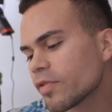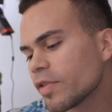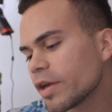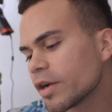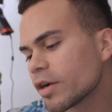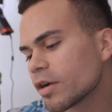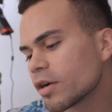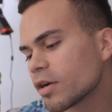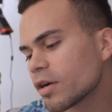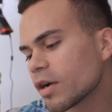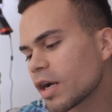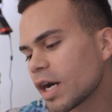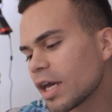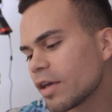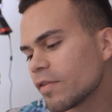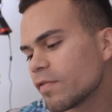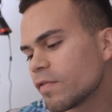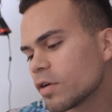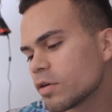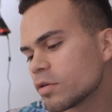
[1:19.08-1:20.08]
their
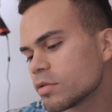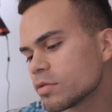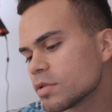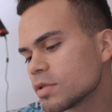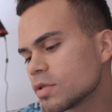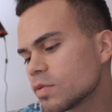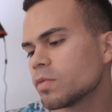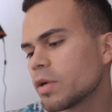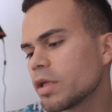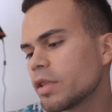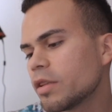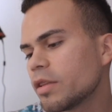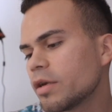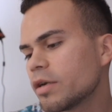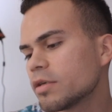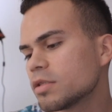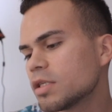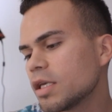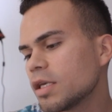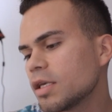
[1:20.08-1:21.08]
iPhones when
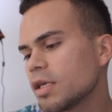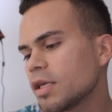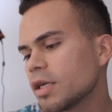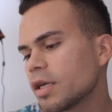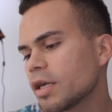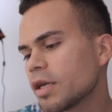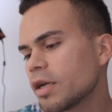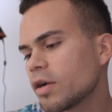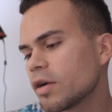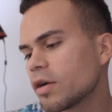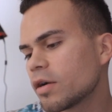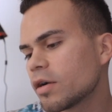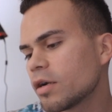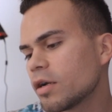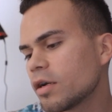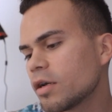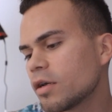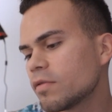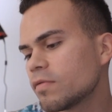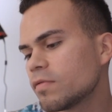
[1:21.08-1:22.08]
they're taking care
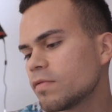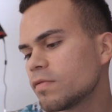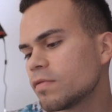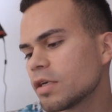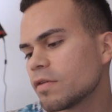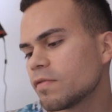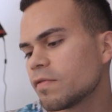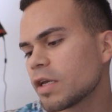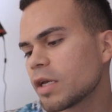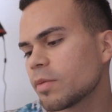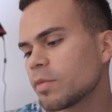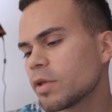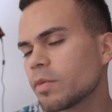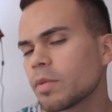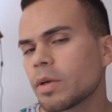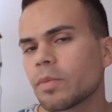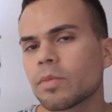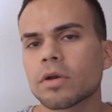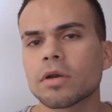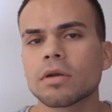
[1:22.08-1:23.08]
of a family
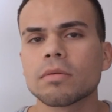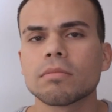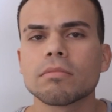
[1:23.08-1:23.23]
member.